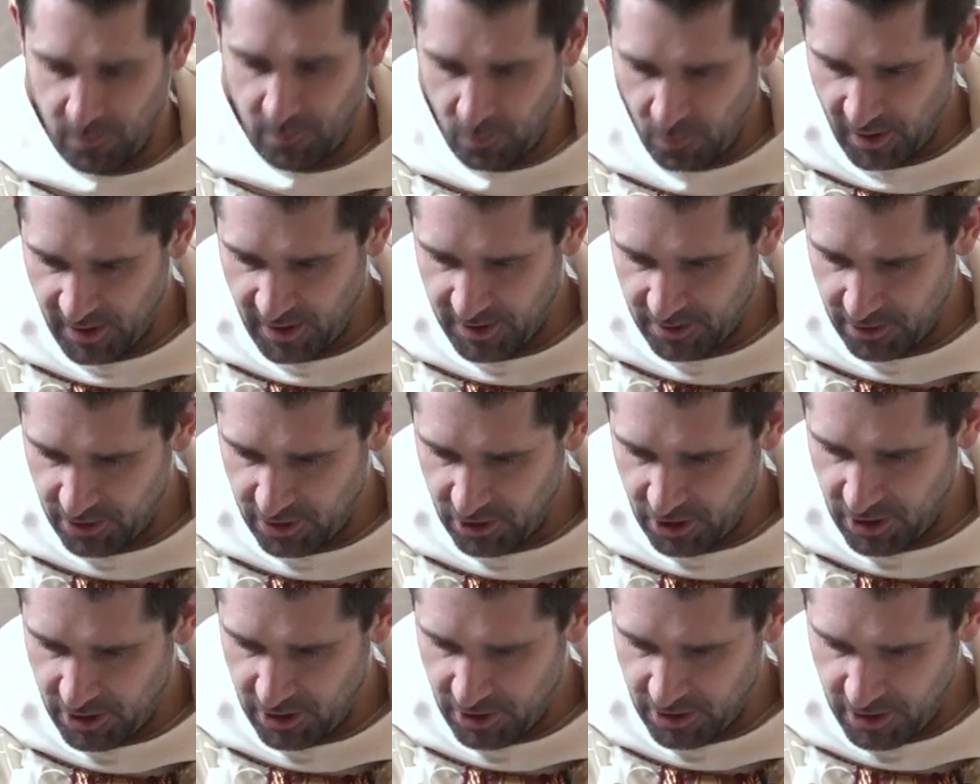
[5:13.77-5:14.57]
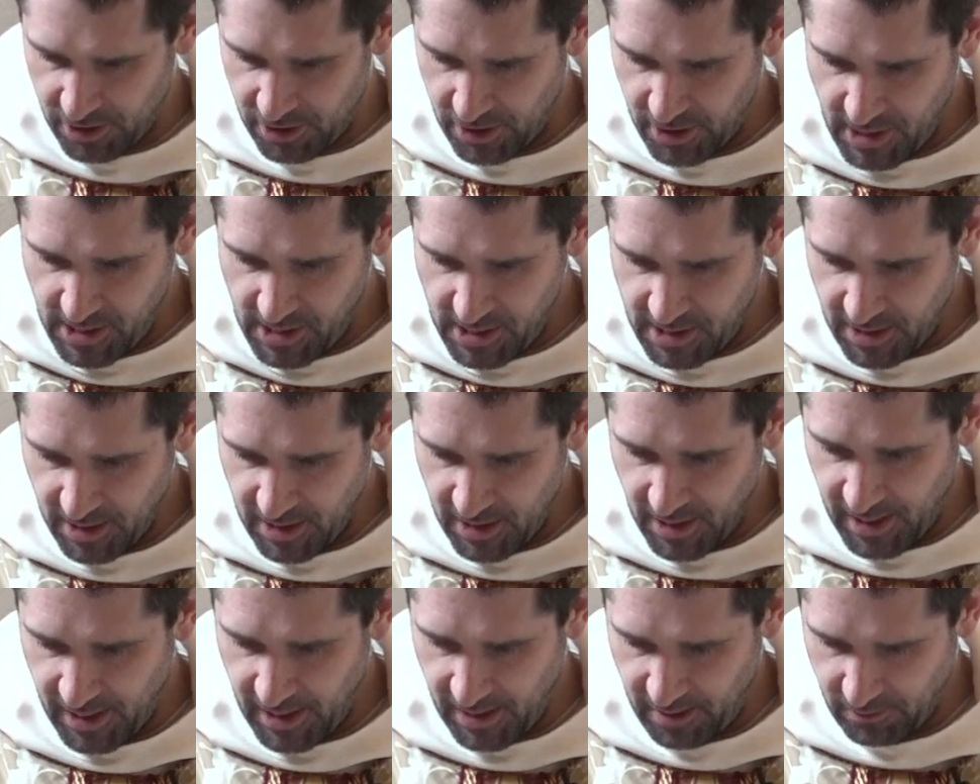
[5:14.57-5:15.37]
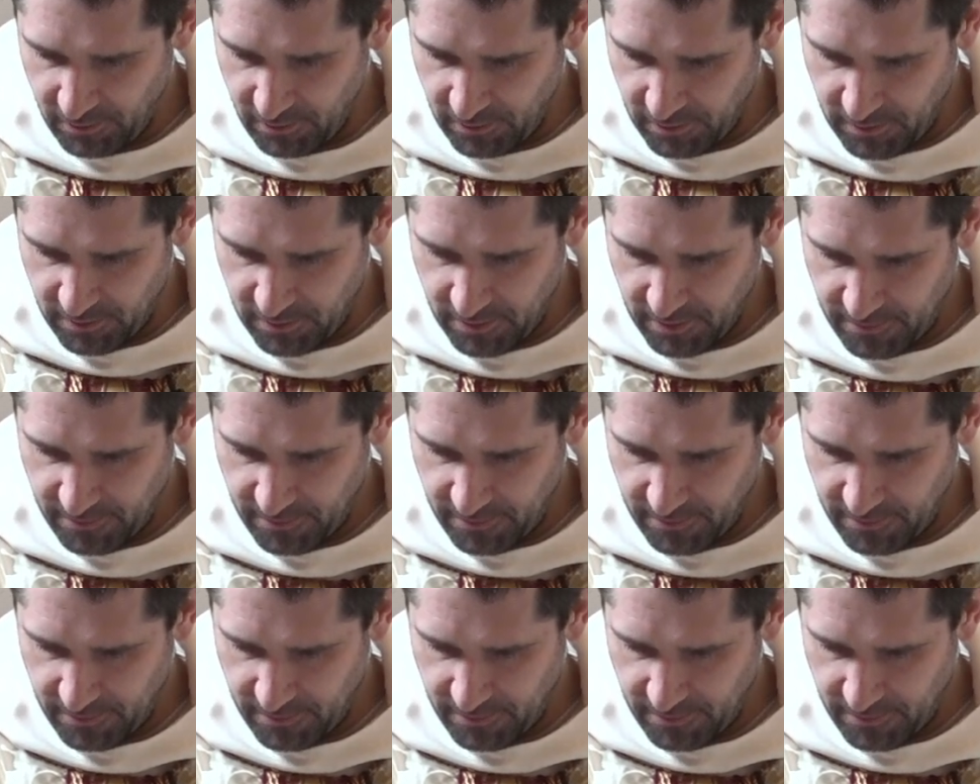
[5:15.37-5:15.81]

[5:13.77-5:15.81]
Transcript: Why does Jesus need a herald?